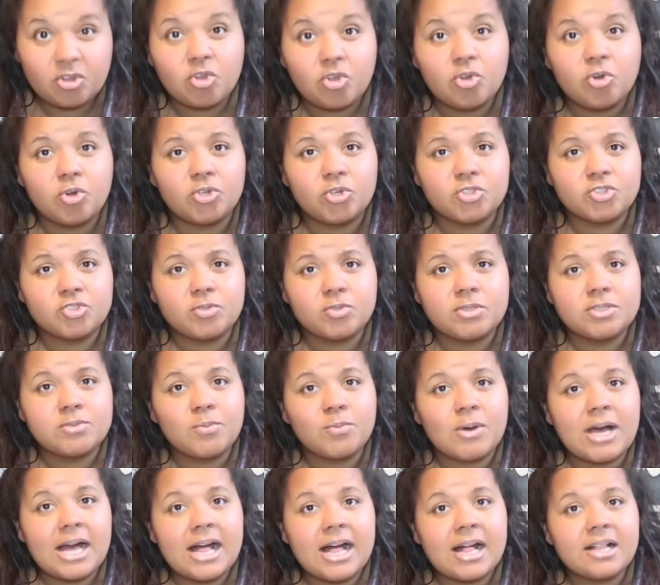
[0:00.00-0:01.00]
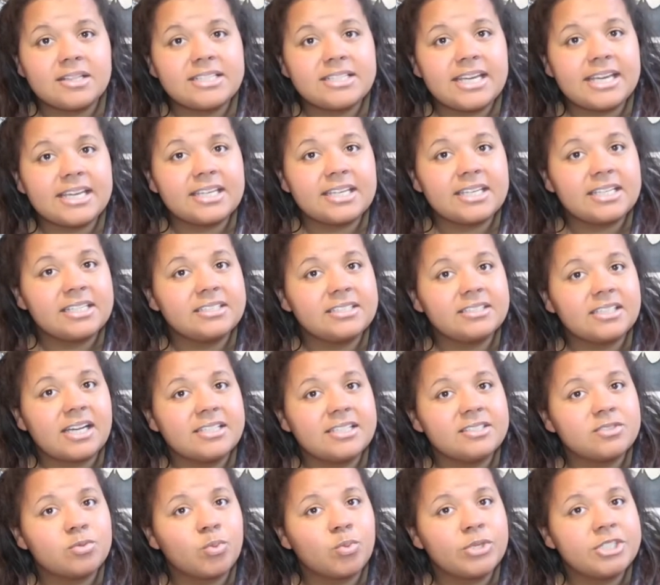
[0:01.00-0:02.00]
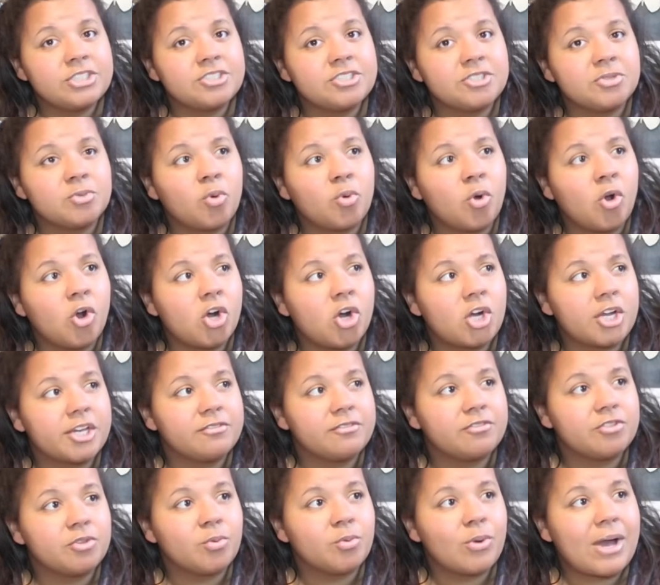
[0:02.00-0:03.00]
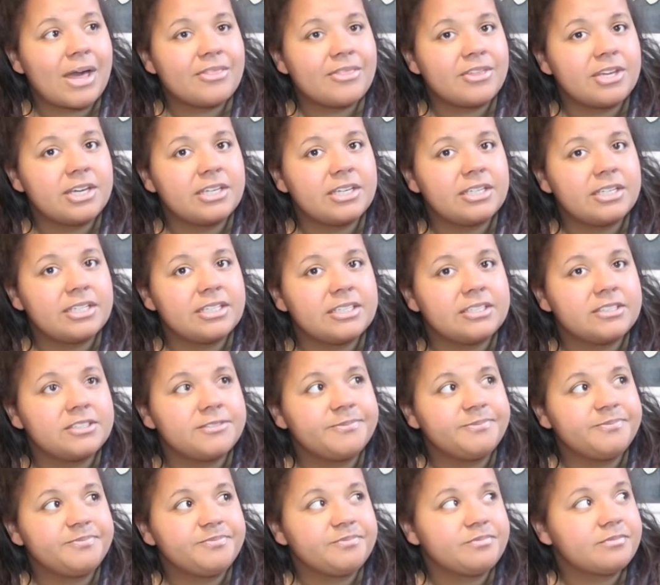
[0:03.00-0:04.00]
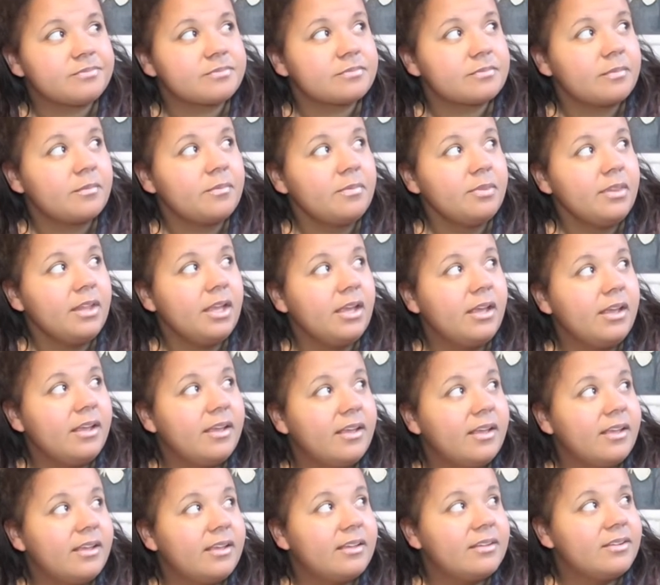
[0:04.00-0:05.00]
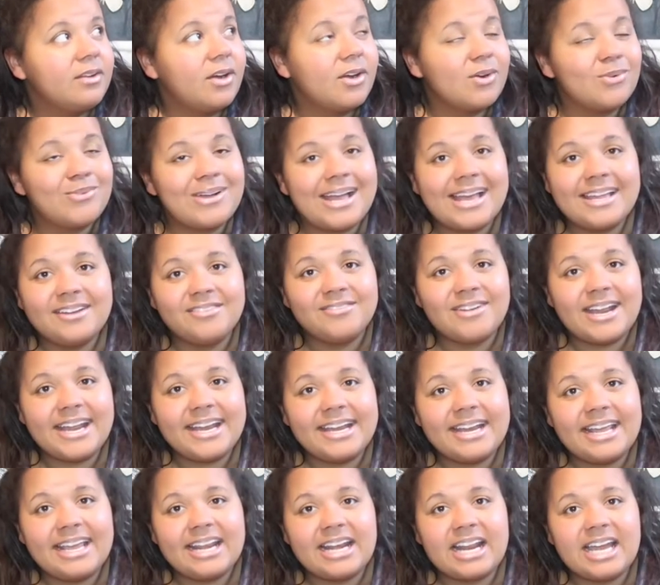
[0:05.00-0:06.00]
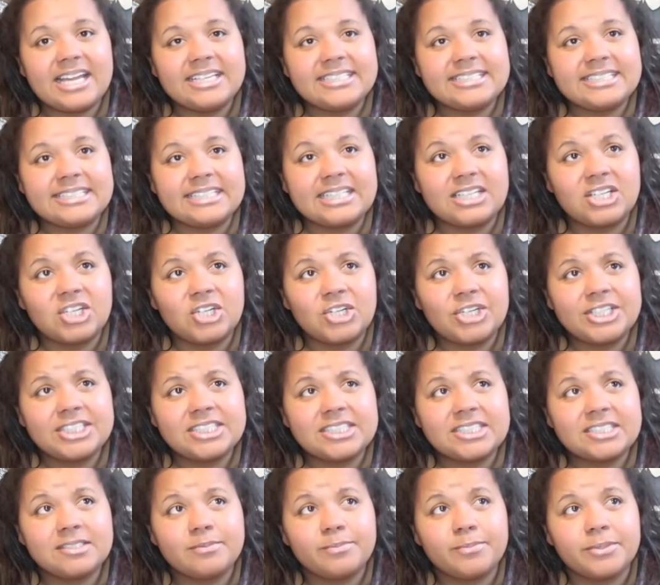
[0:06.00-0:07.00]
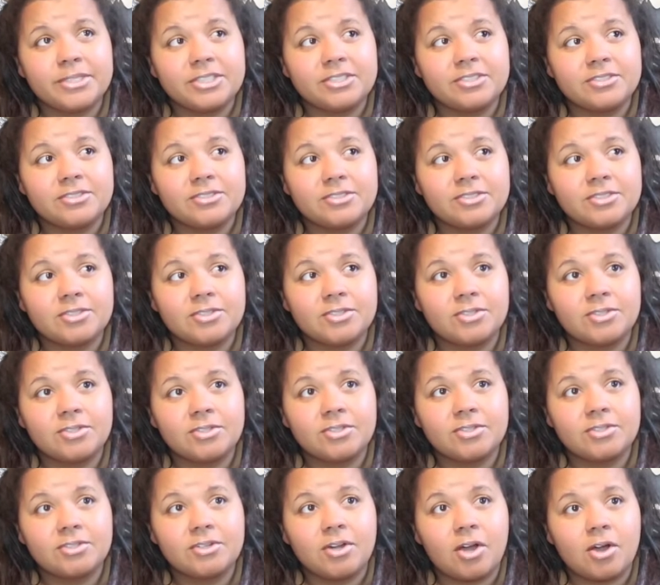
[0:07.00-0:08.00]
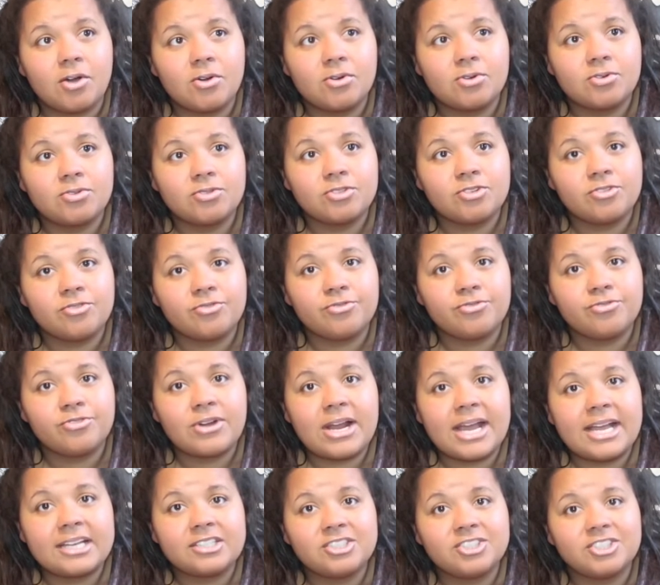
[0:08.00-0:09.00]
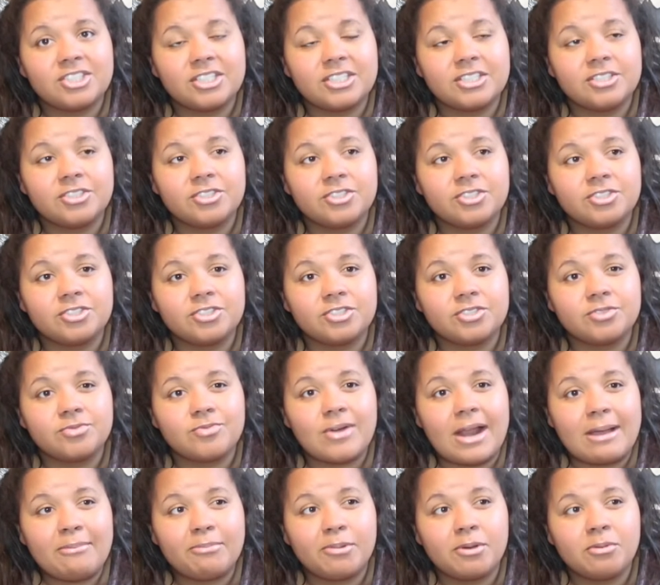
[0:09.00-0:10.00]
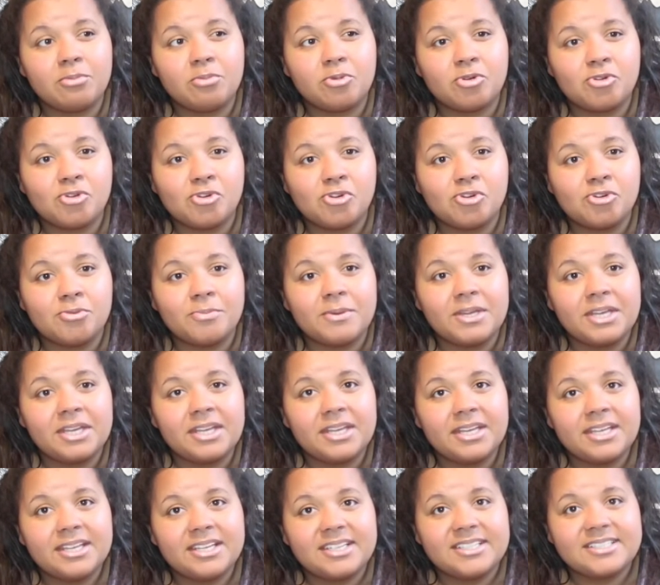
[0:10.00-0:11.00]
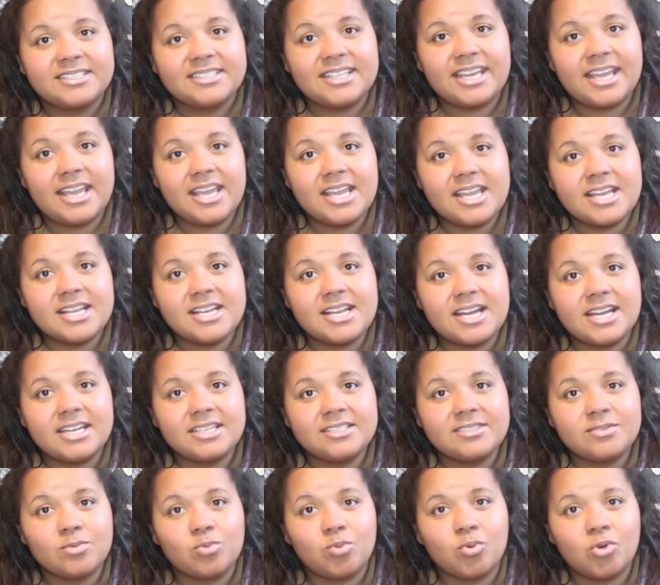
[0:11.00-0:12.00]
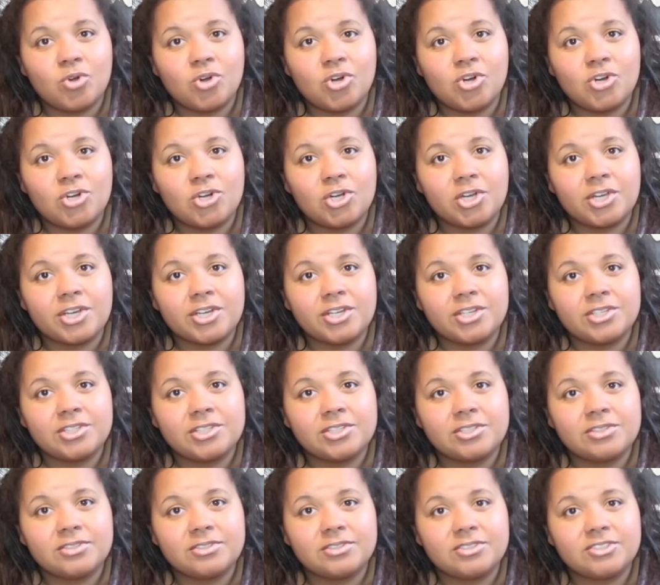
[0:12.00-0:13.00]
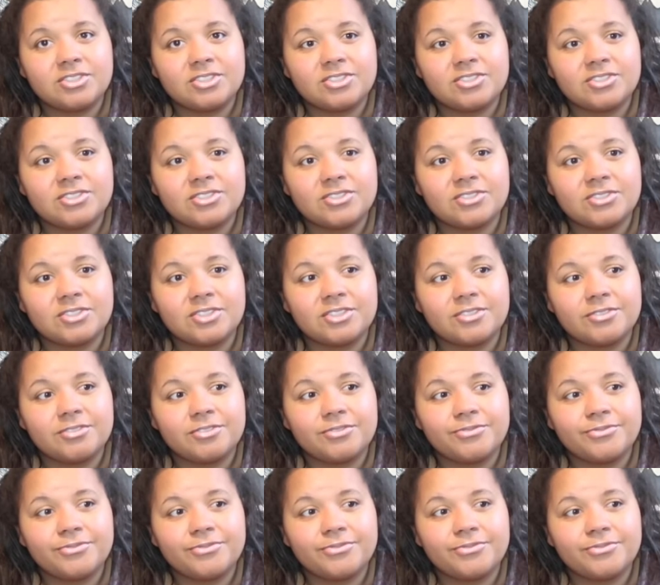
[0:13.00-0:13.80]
Also, as well, taking a nice winter walk if the weather is not wet and raining, nice and crisp and cold and fresh, that you could just wrap up warm, take a nice walk, and just sort of